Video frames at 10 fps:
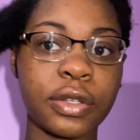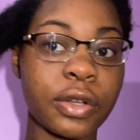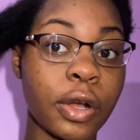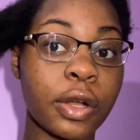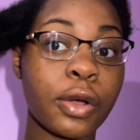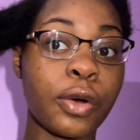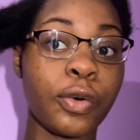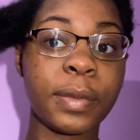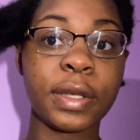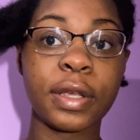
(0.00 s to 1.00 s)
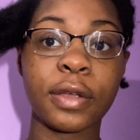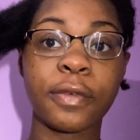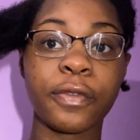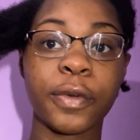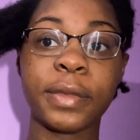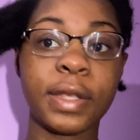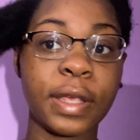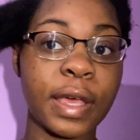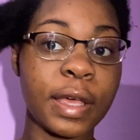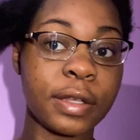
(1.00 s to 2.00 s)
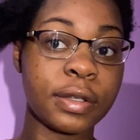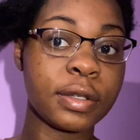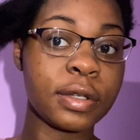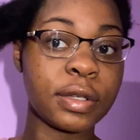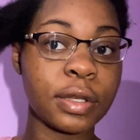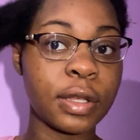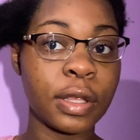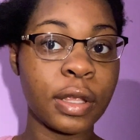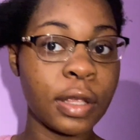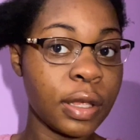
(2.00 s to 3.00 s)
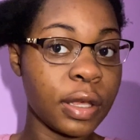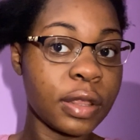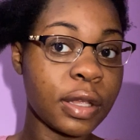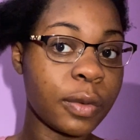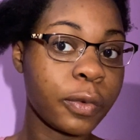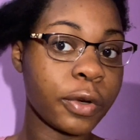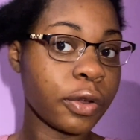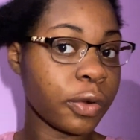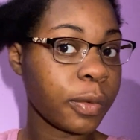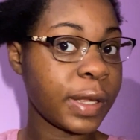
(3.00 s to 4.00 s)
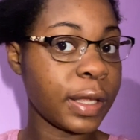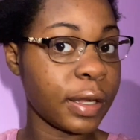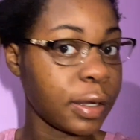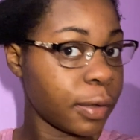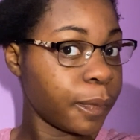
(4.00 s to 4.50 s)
start combing it from the ends and then work your way up.